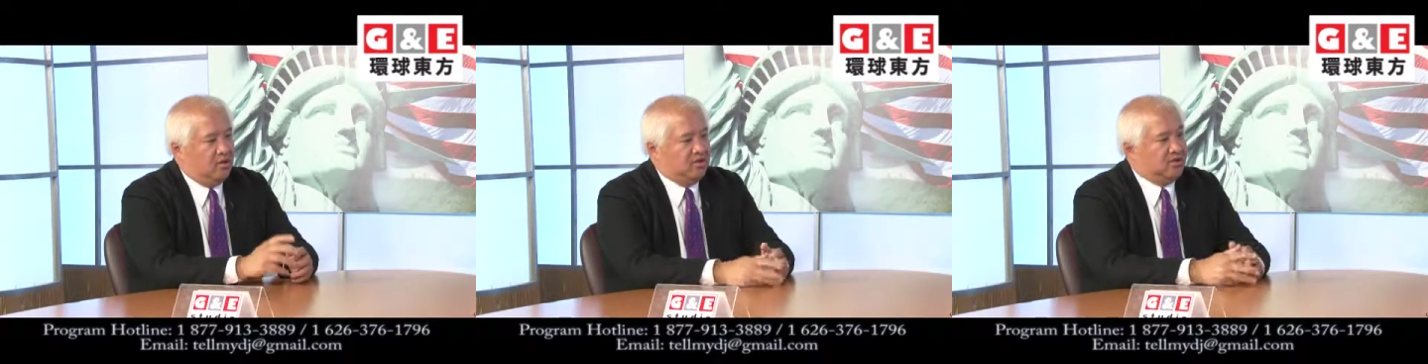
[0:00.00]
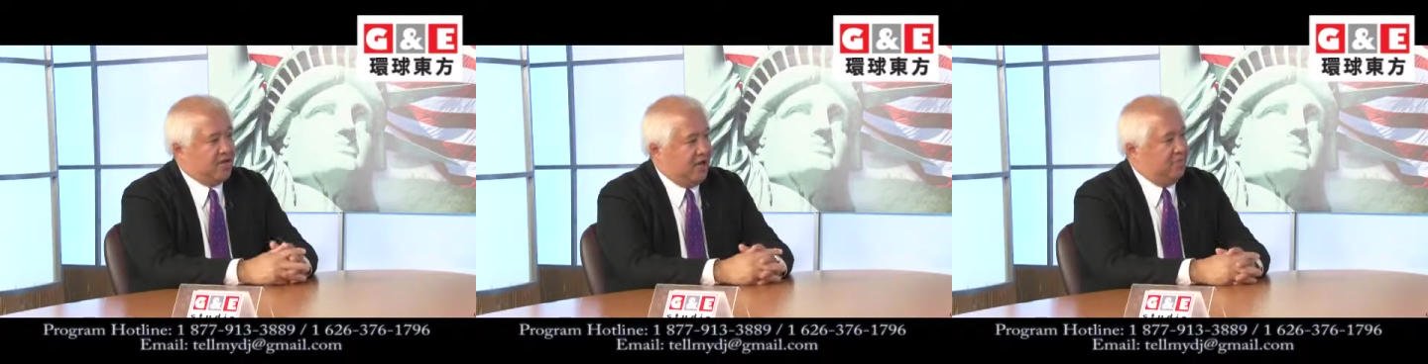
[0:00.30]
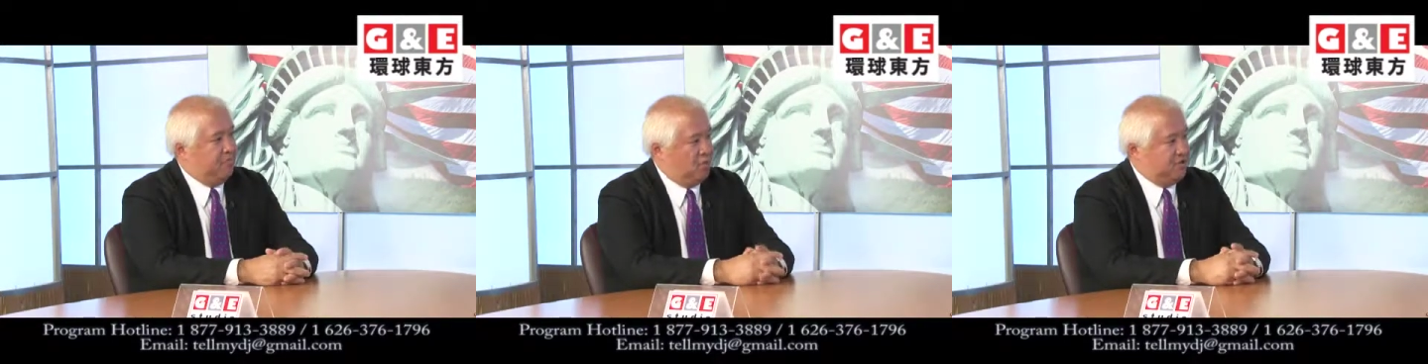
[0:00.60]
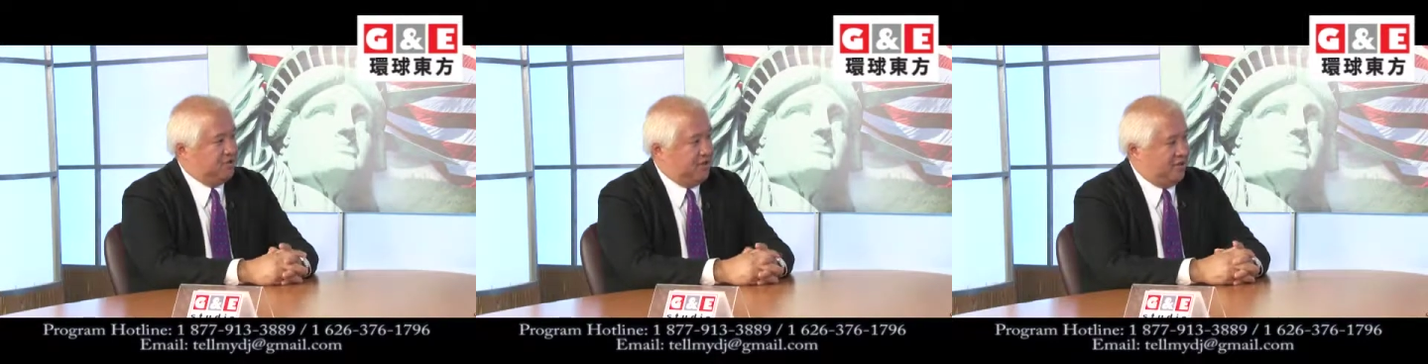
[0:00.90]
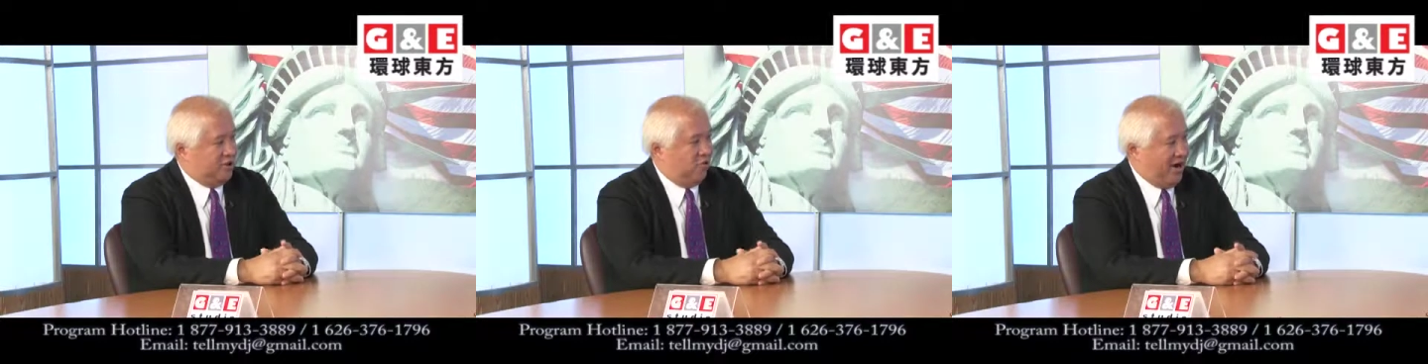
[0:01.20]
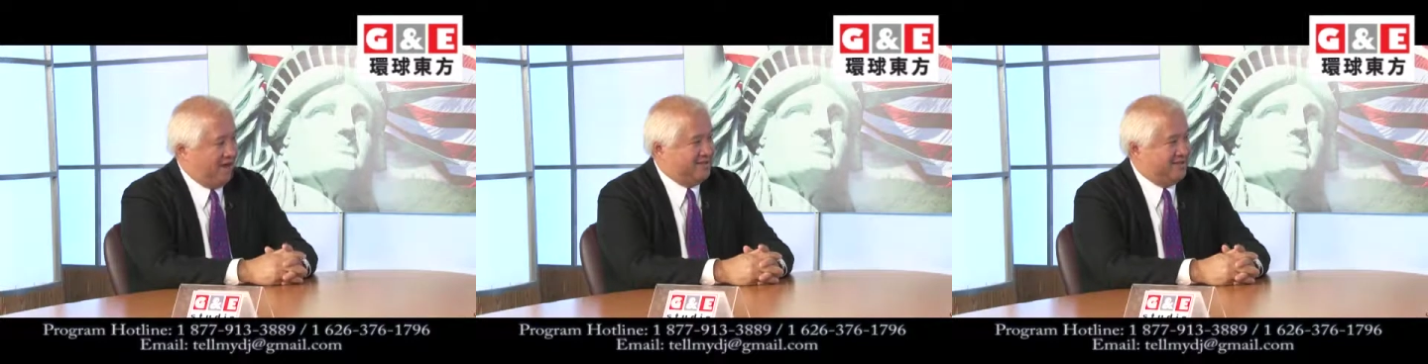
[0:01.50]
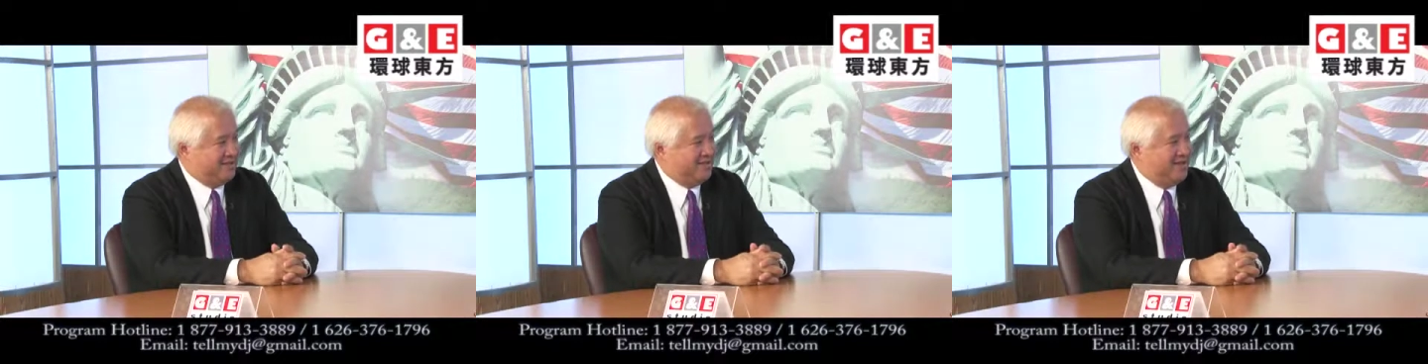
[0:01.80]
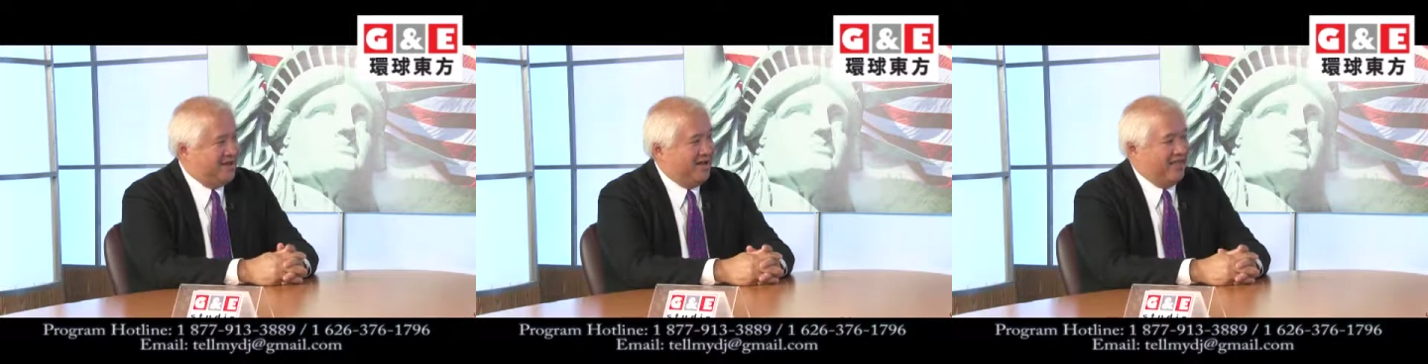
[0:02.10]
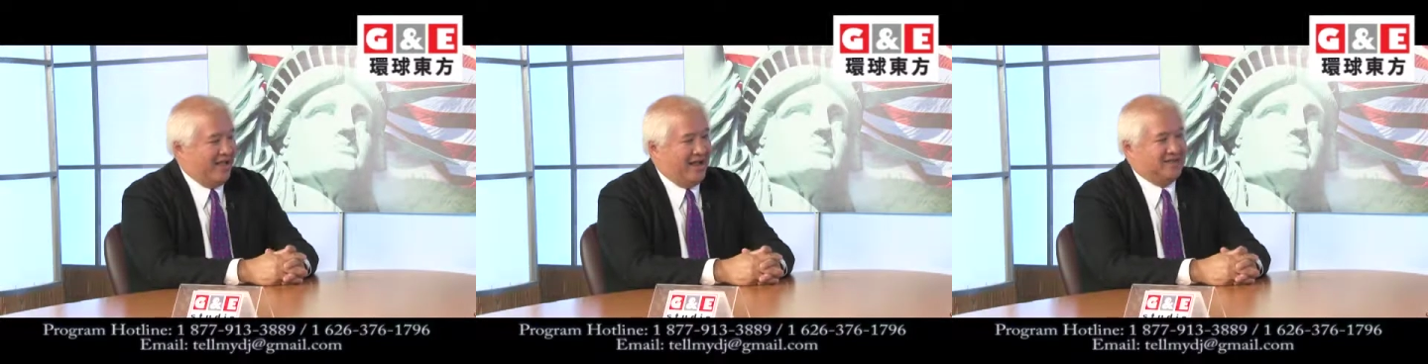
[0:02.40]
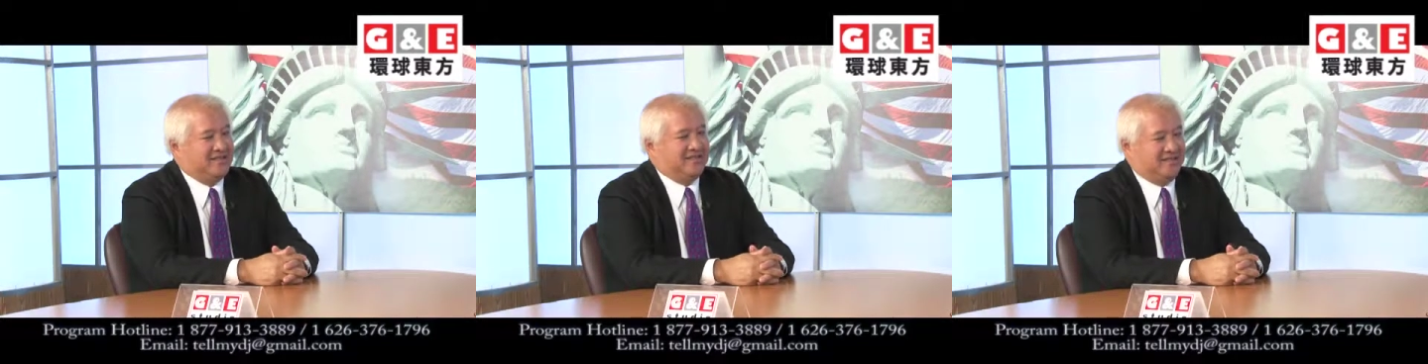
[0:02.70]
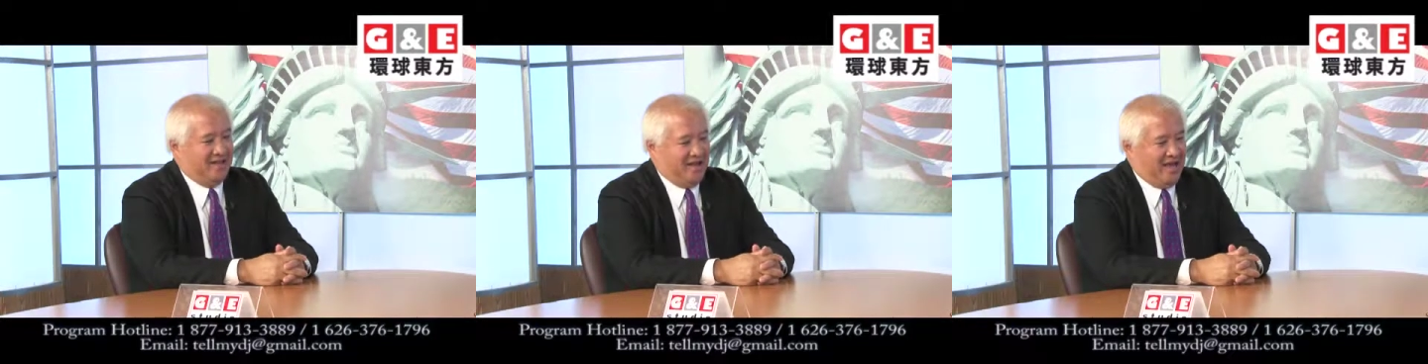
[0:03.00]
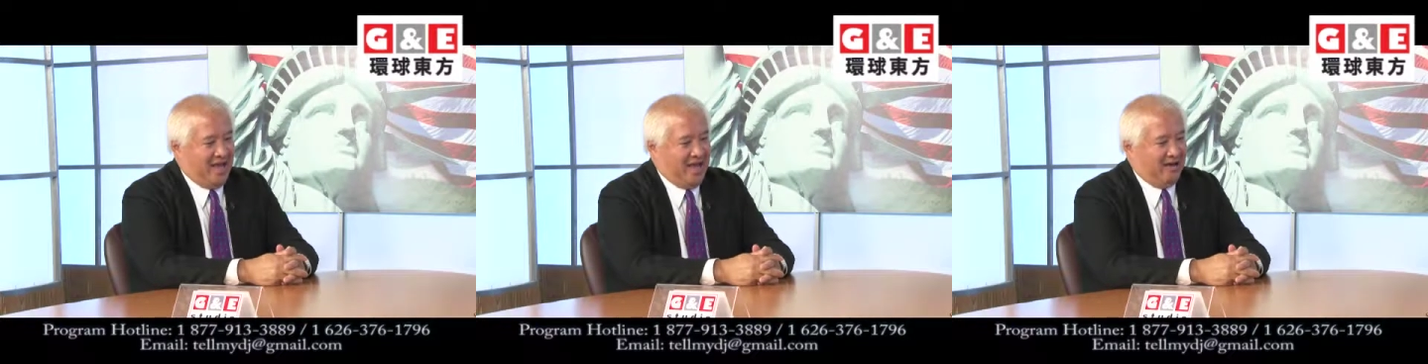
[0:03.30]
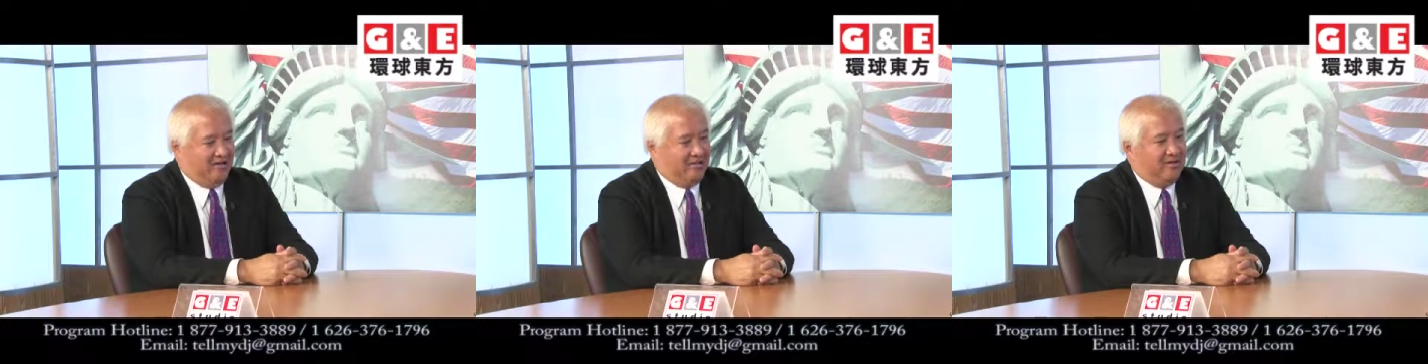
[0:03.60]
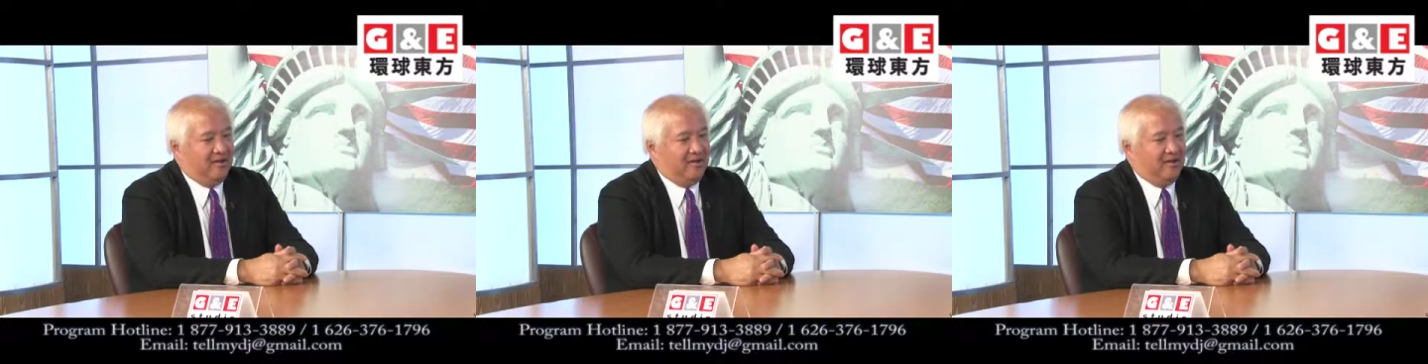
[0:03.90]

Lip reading: sane person in the crisis that has a steady hand